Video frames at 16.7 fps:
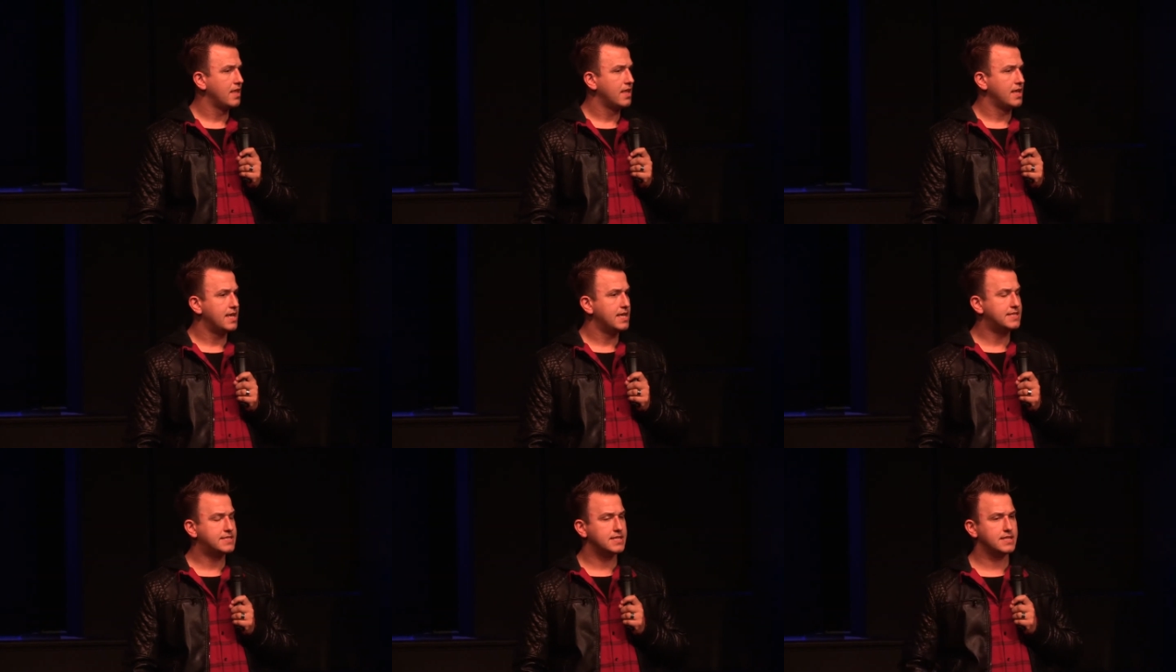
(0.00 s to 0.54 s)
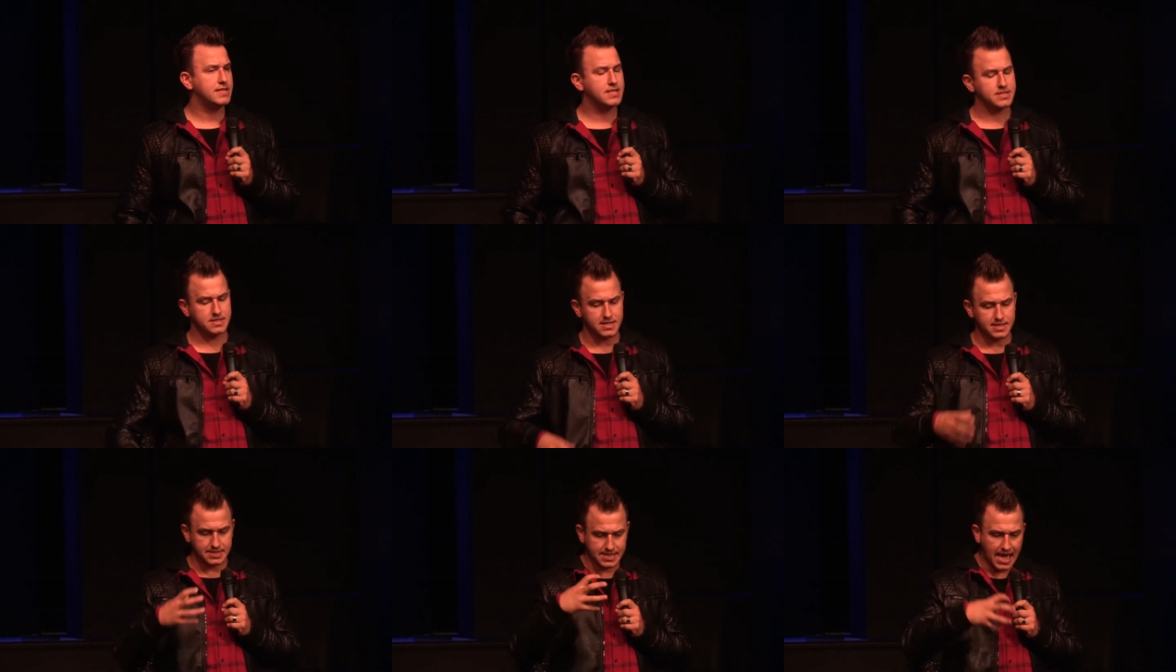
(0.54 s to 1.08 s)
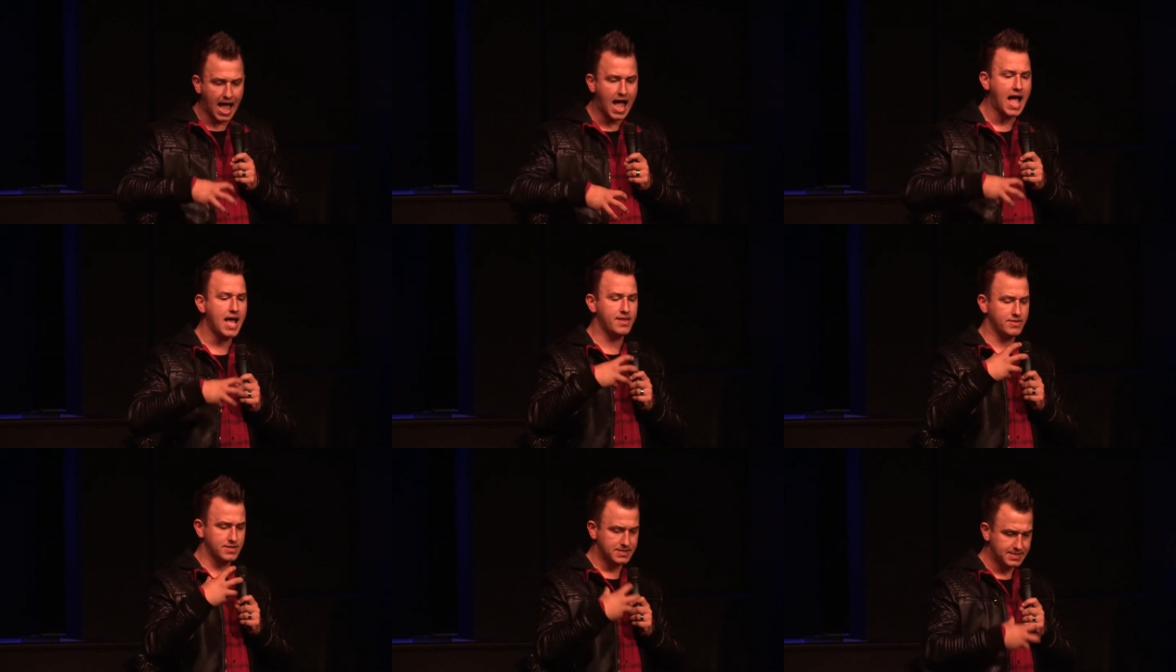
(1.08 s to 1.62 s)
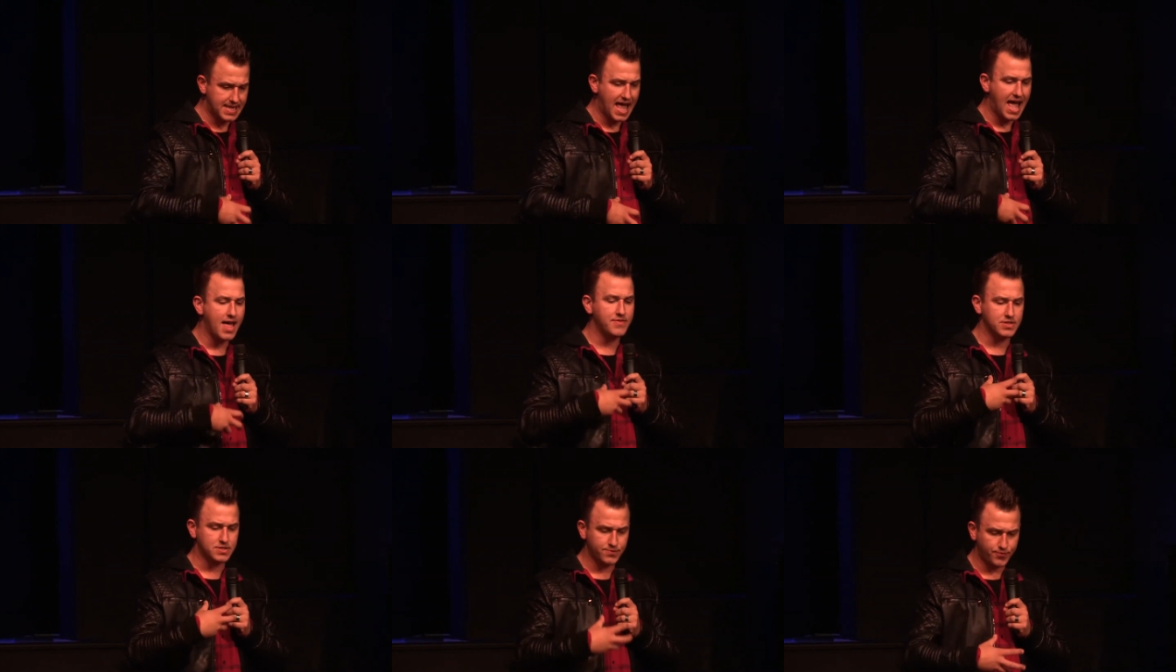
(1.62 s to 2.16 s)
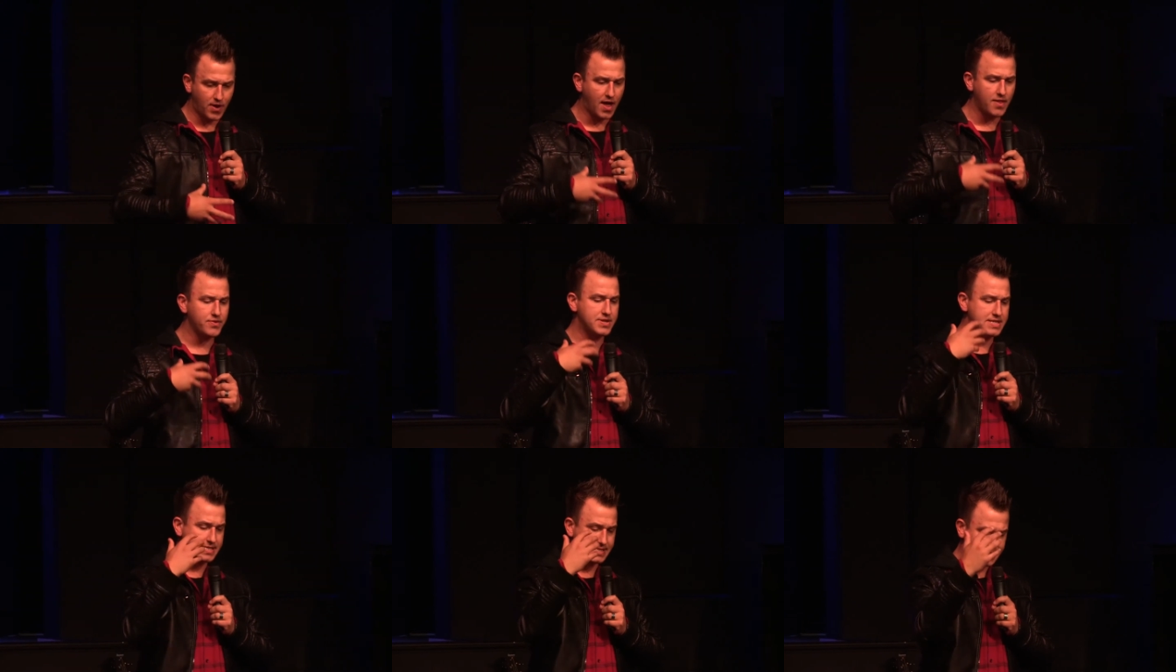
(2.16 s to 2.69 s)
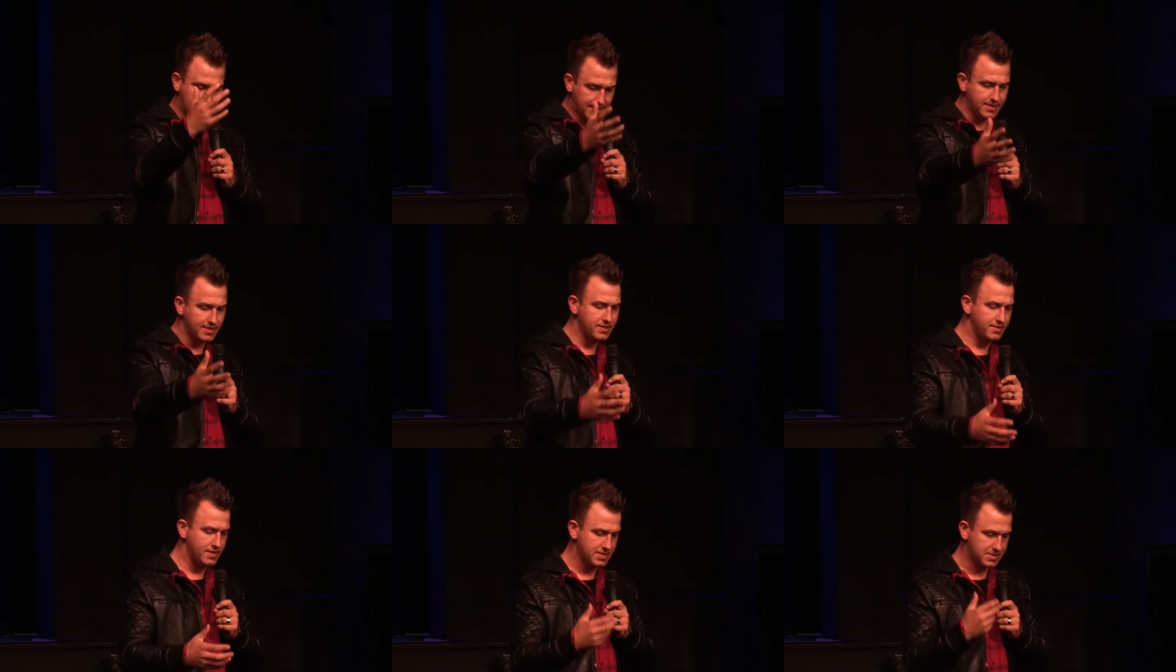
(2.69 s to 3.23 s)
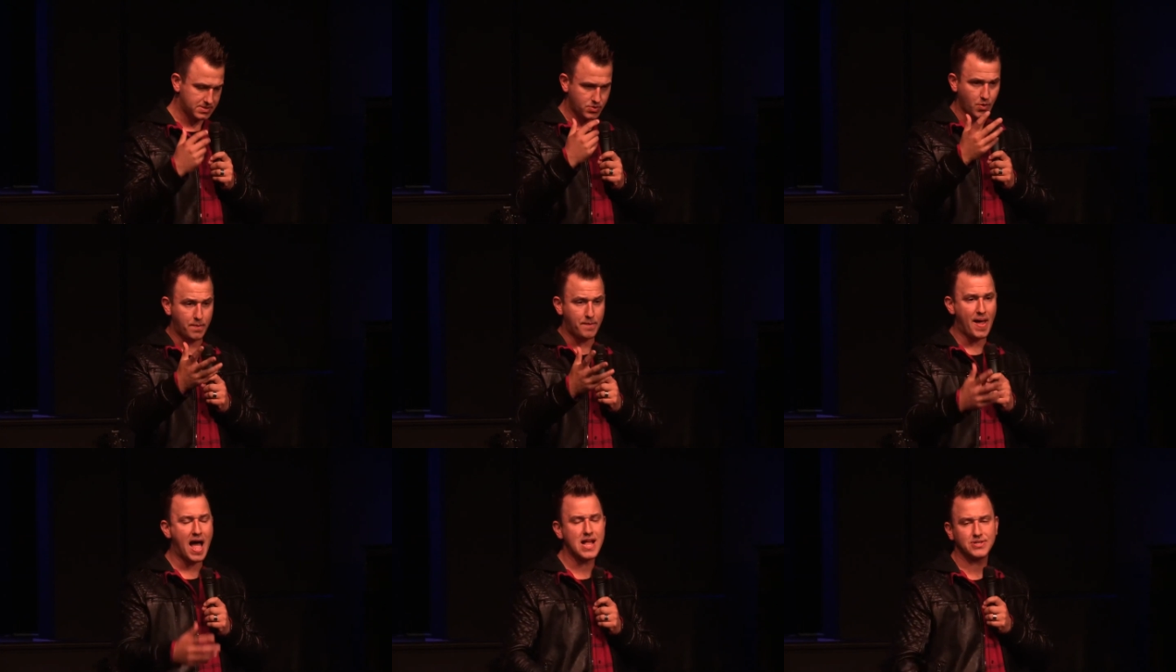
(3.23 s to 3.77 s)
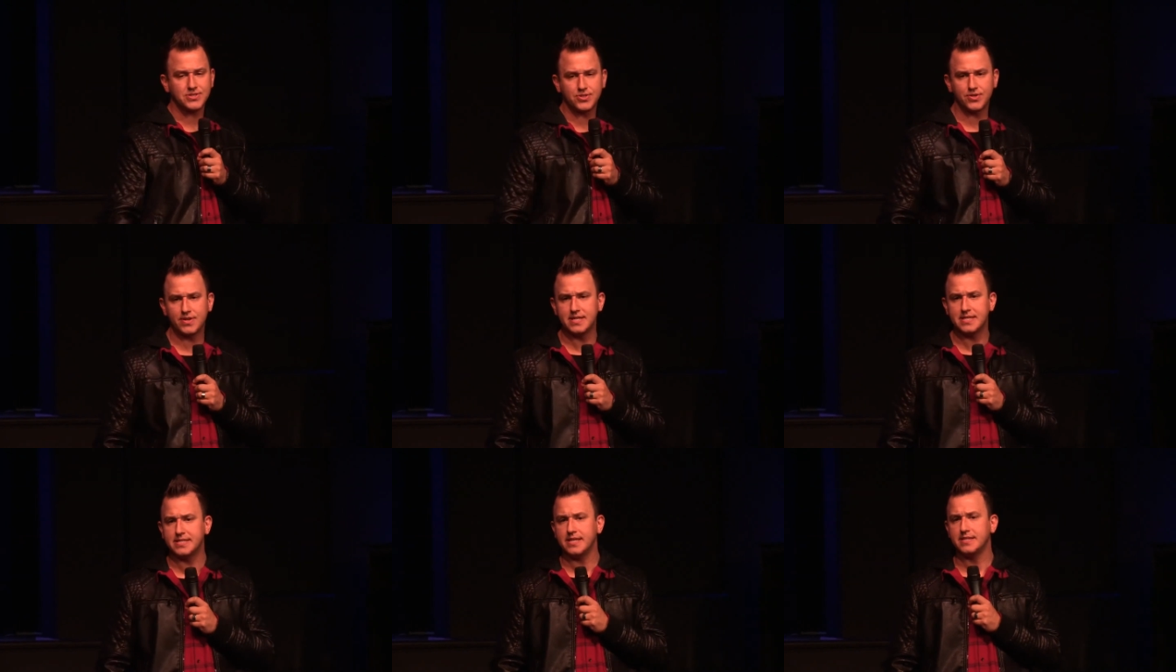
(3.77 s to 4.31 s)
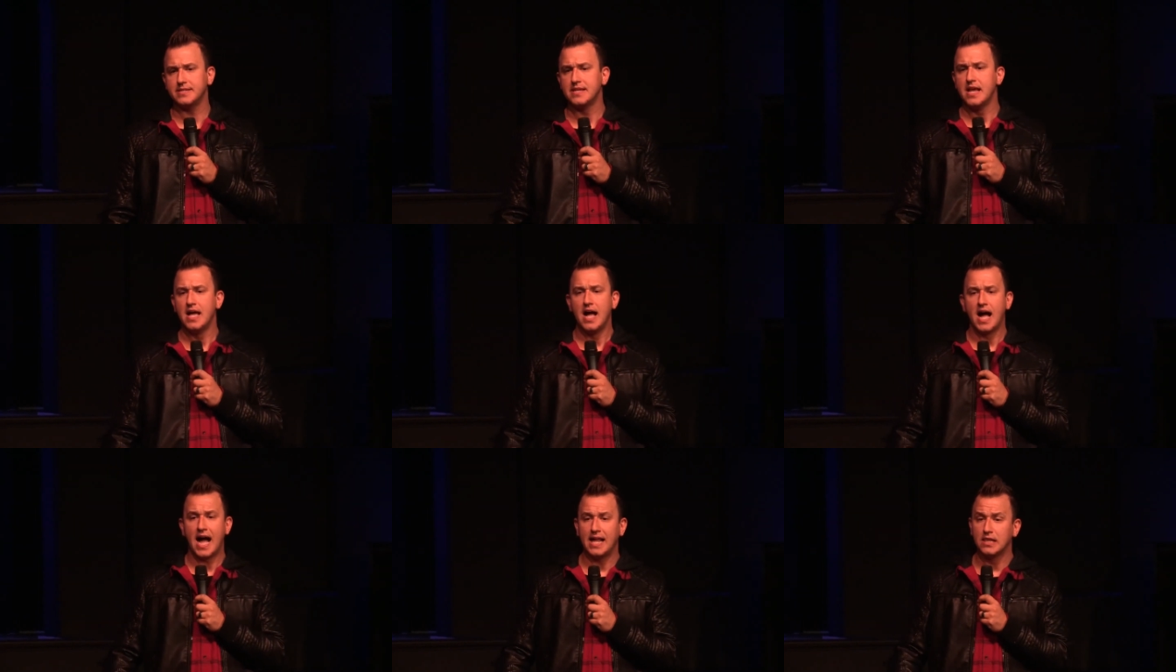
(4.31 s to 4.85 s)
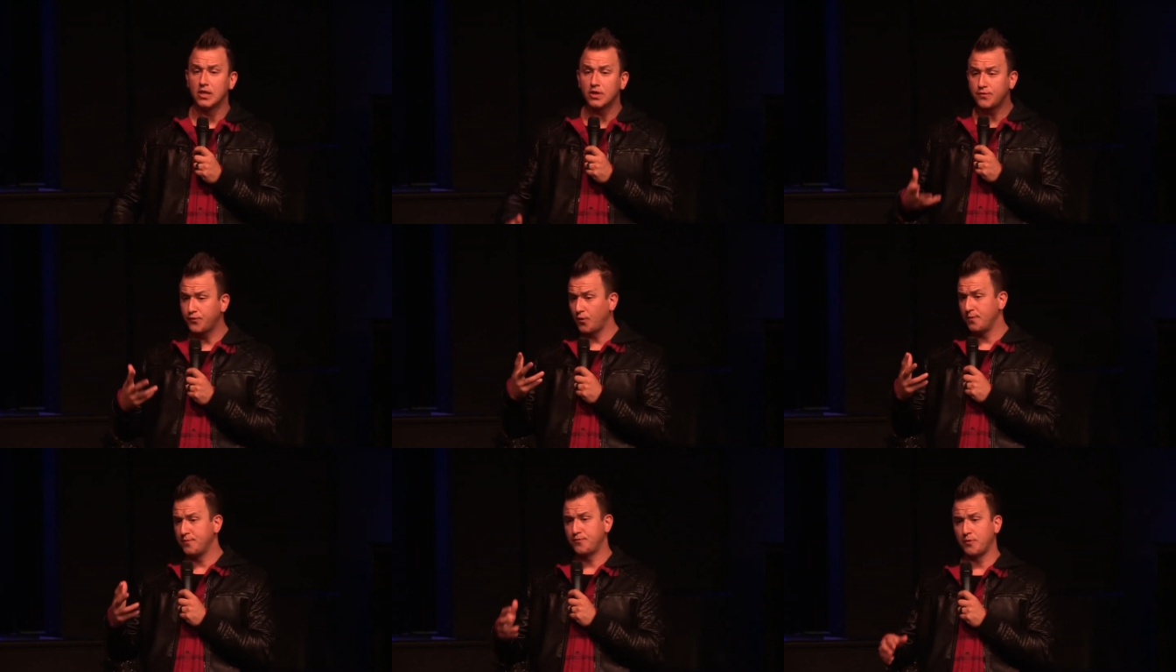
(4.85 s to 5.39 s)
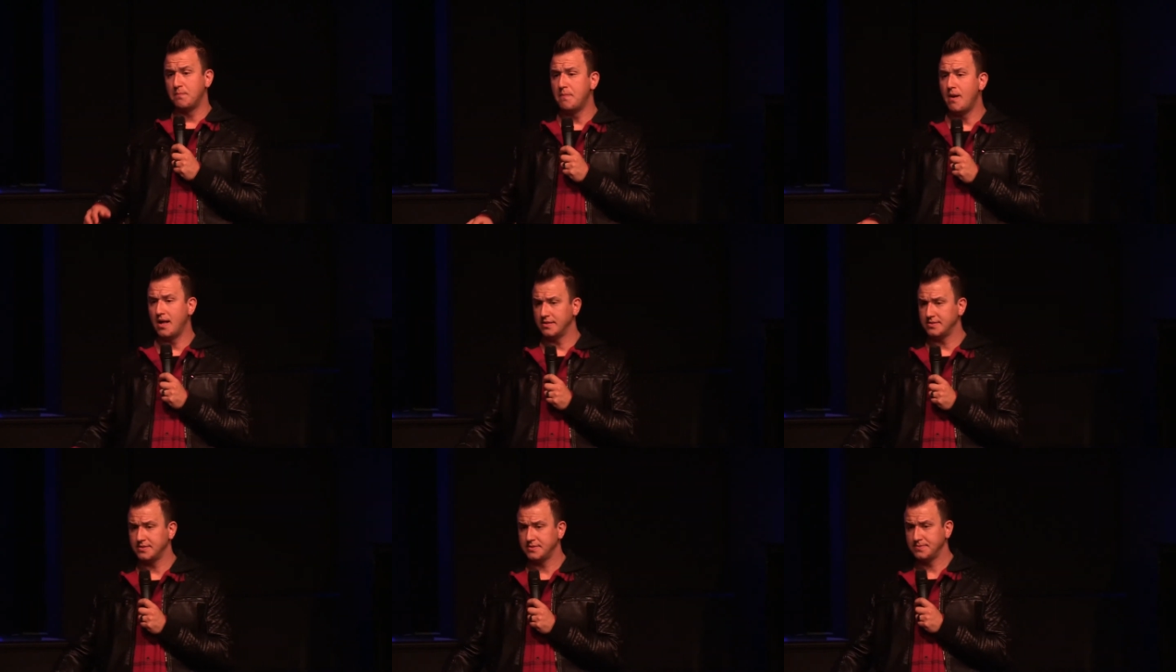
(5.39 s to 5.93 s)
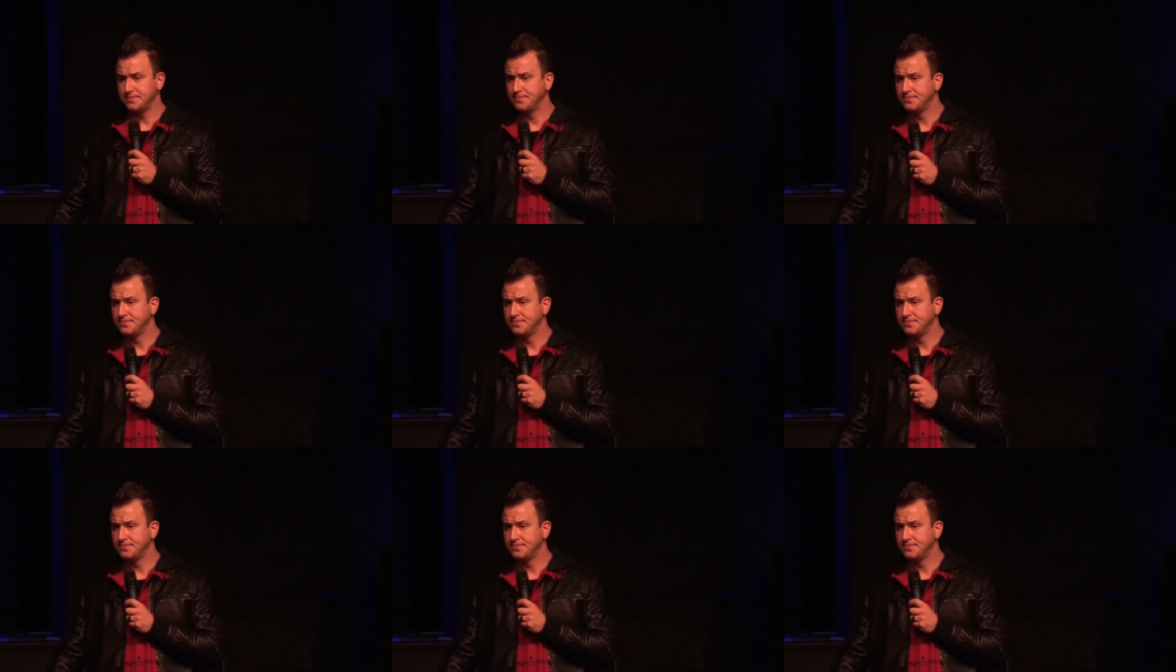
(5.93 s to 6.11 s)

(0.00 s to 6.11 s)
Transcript: He's, this, this guy, this dad, this father, he's telling this to a pastor and he says, I looked for him for months.